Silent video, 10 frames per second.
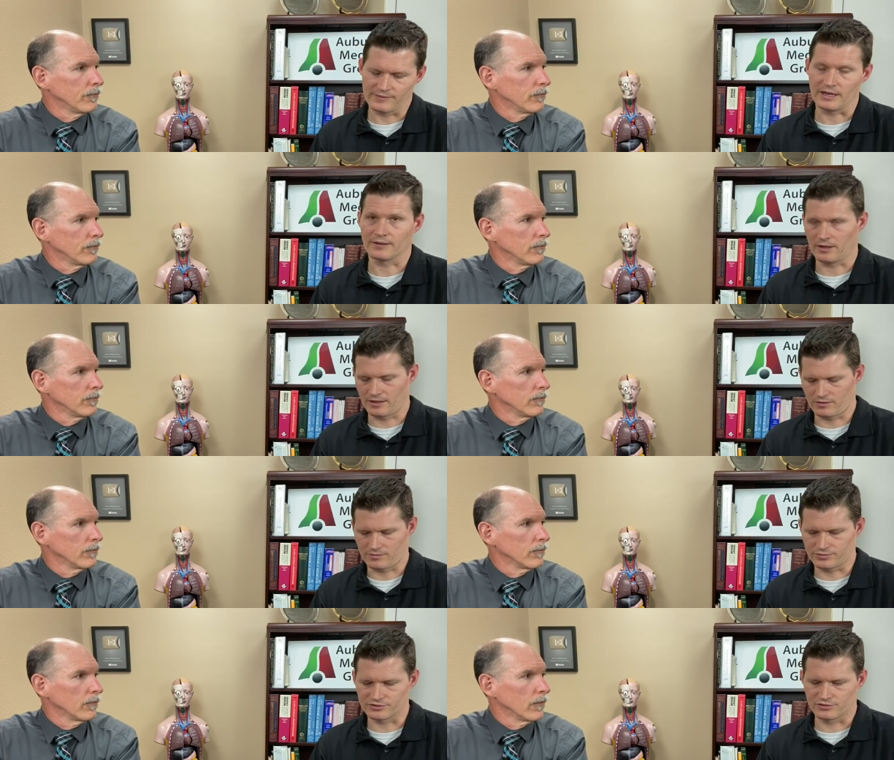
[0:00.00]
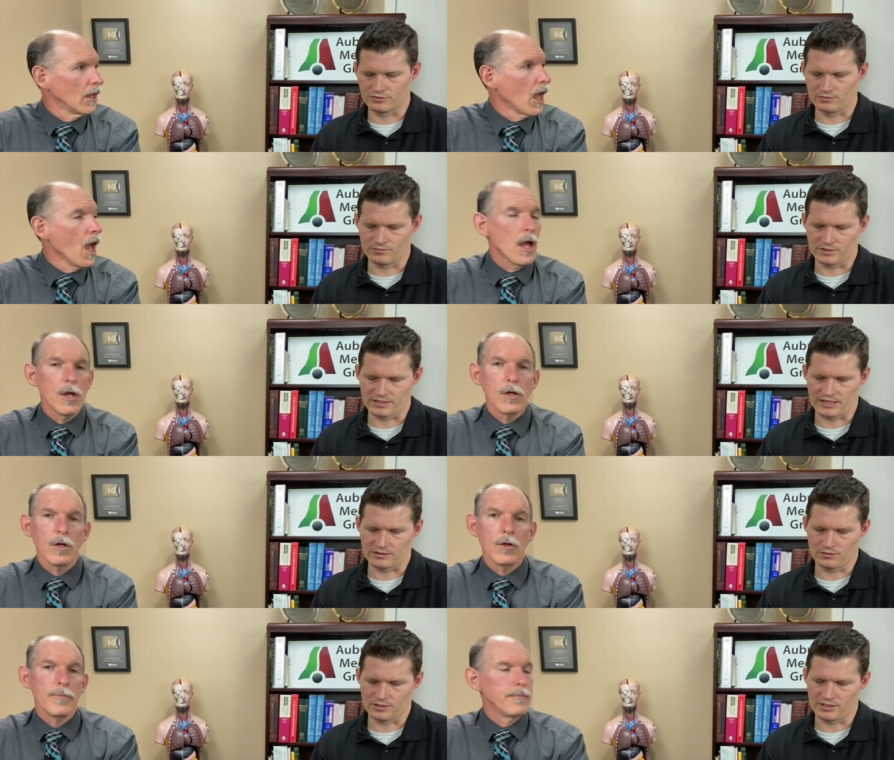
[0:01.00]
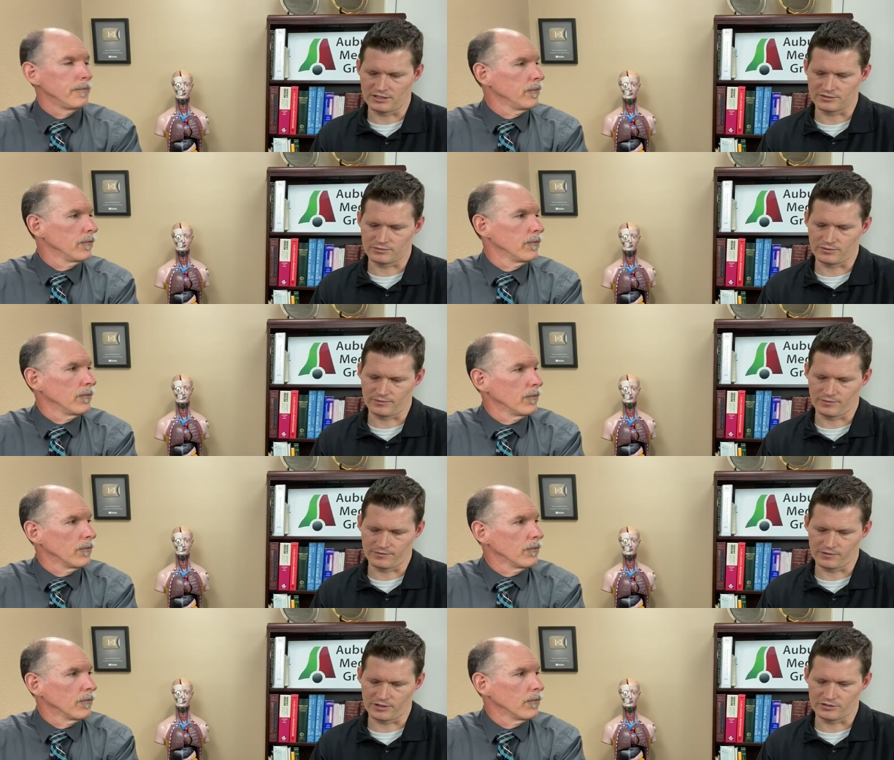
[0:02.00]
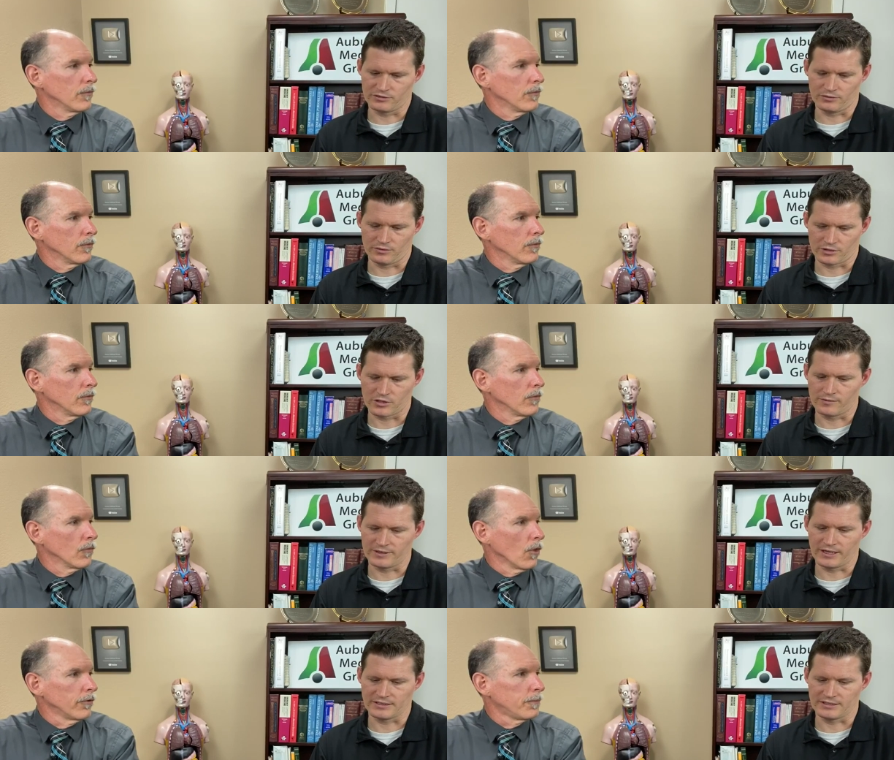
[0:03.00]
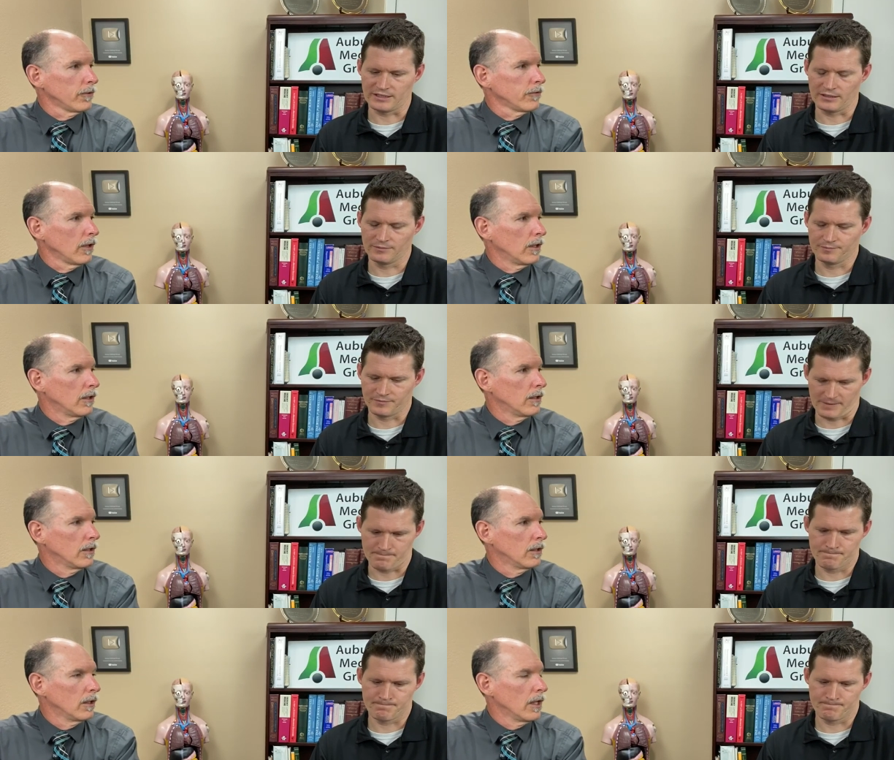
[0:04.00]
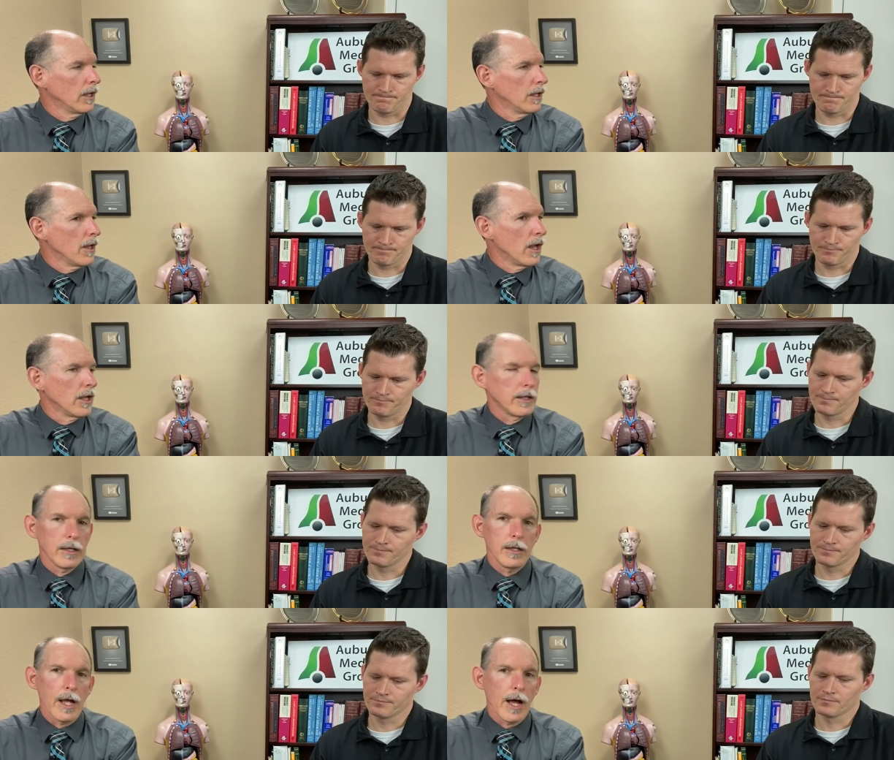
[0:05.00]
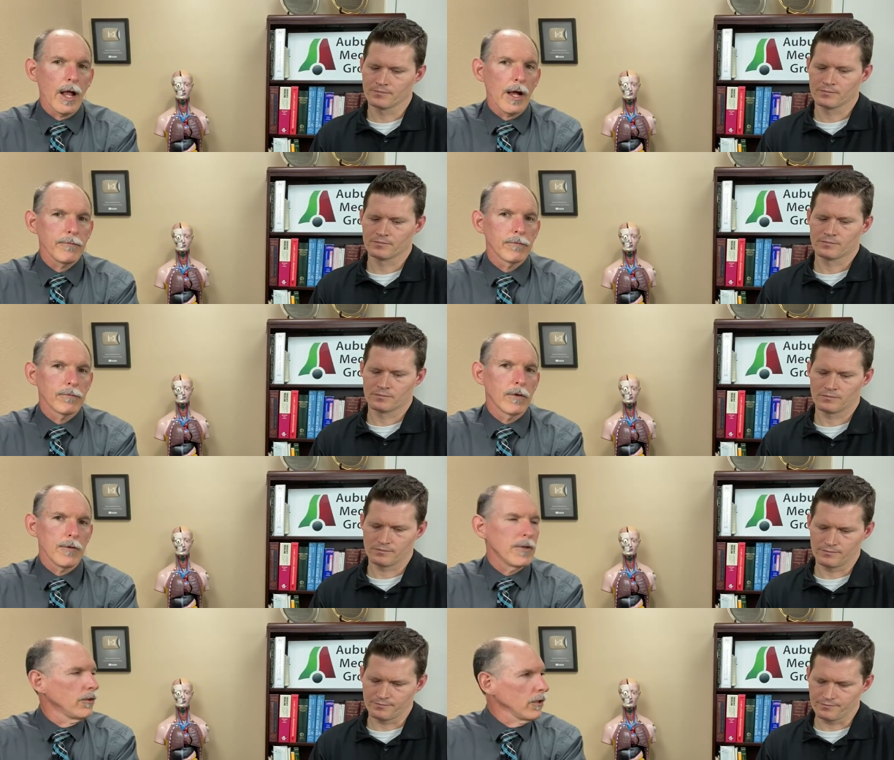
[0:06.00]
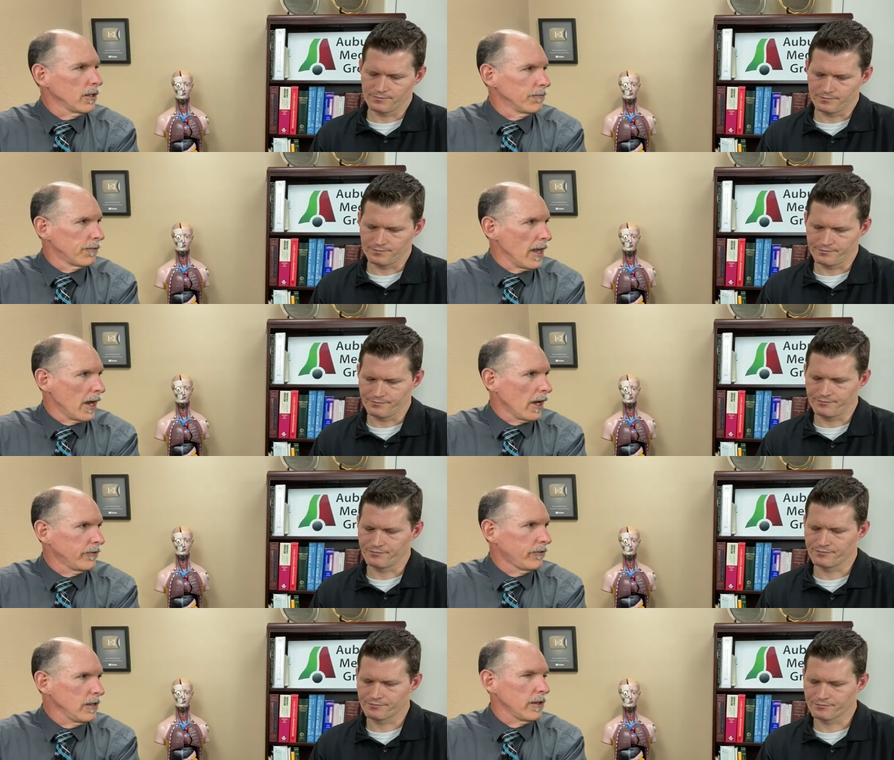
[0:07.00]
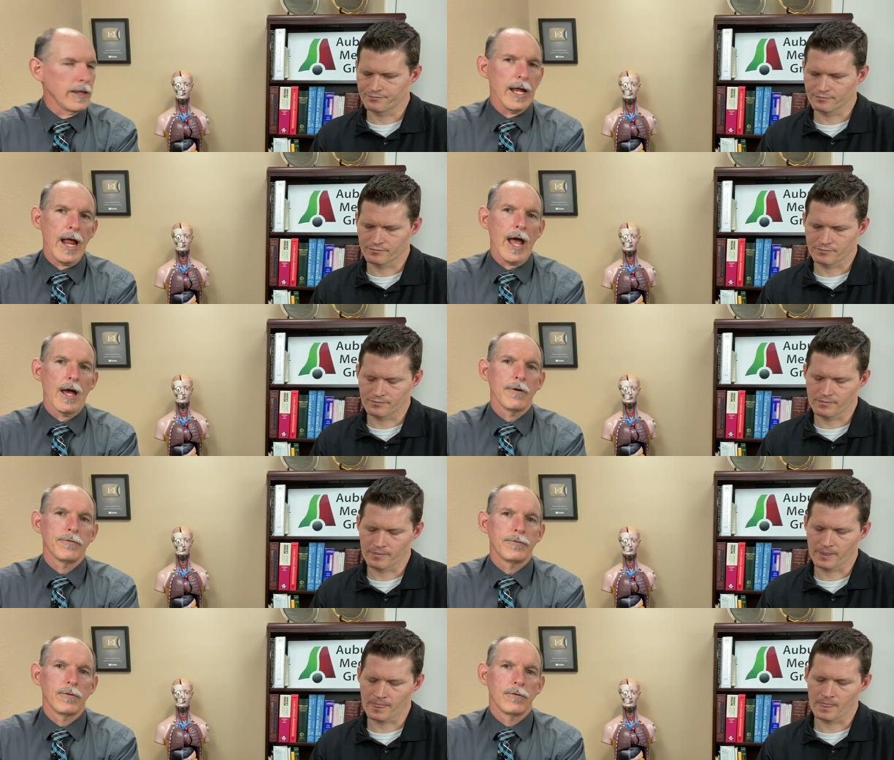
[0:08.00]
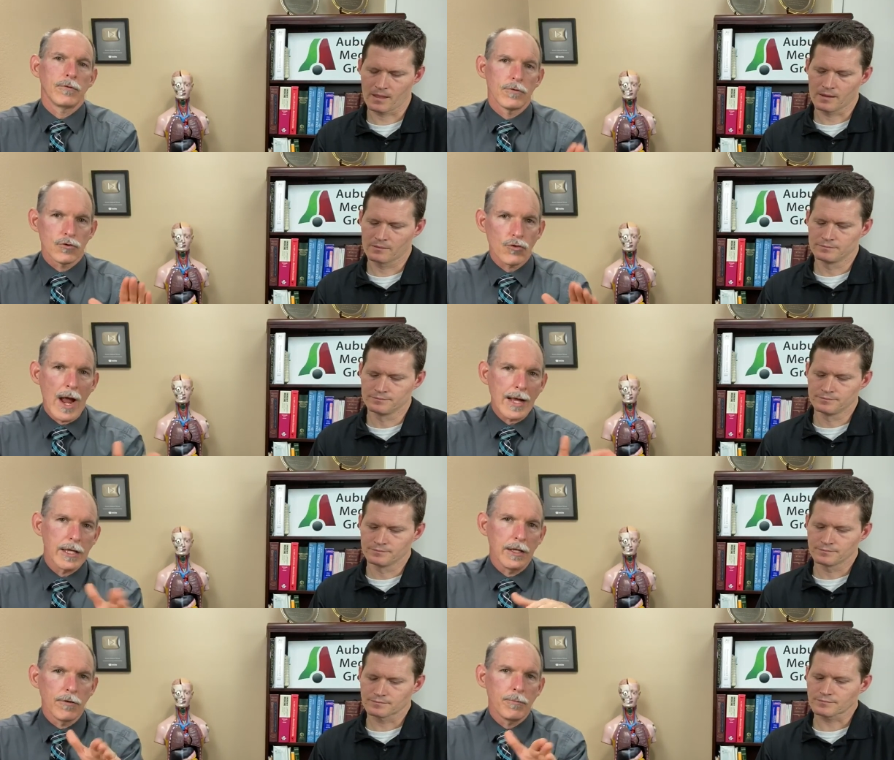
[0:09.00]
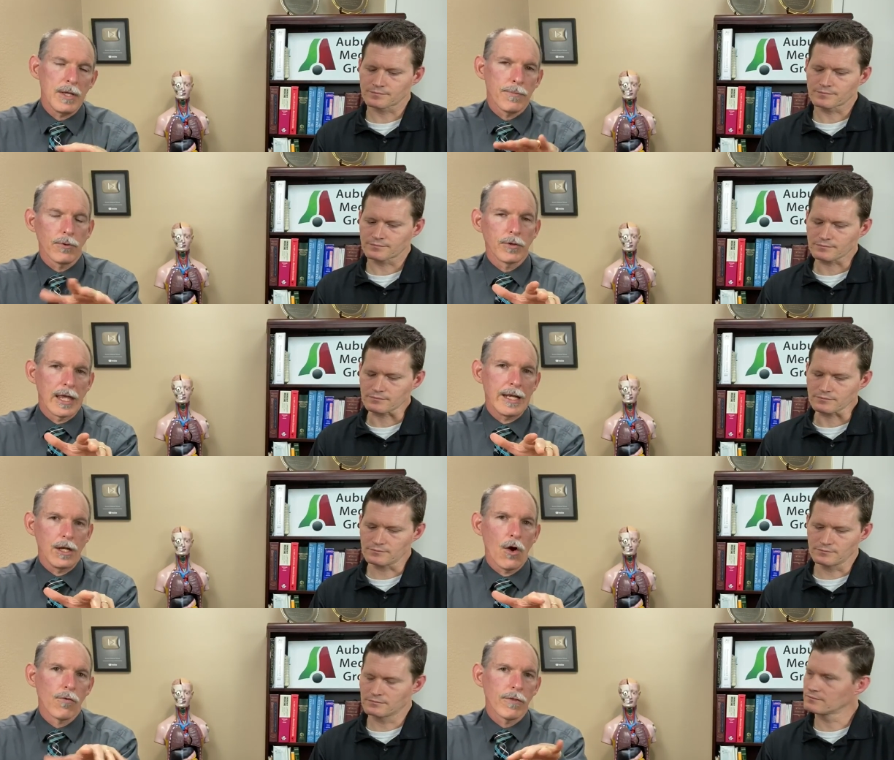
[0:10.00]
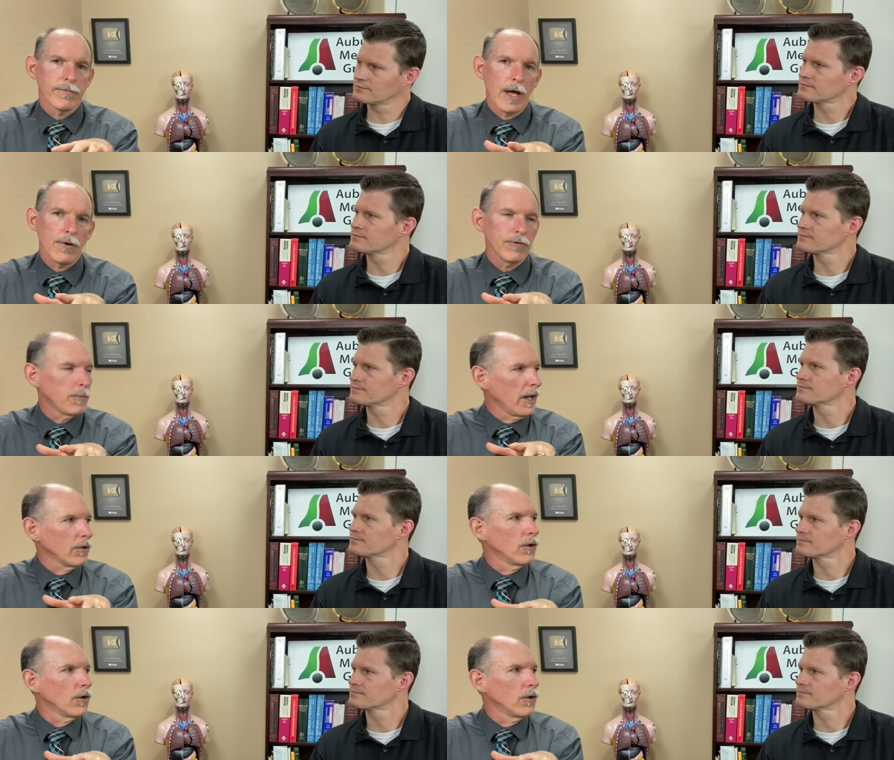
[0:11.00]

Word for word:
Speaker 1: have it? I, I presume that Laura is re- referring to the COVID 19. Yep. Mm-hmm.
Speaker 2: Yeah, I, I, have been looking for that. I see that they have tracking of people getting over the virus, but I